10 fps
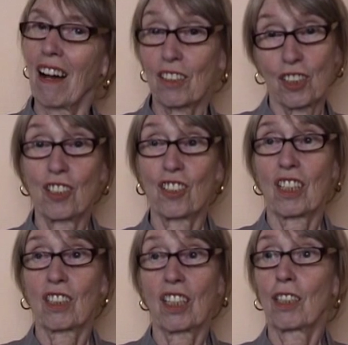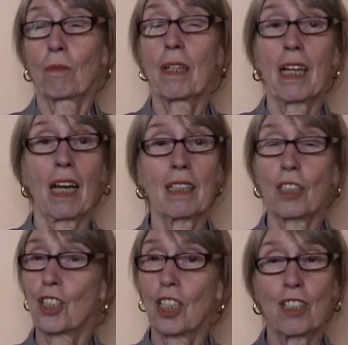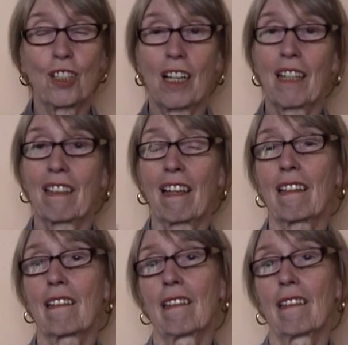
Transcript: I changed that right away, and it changed like that.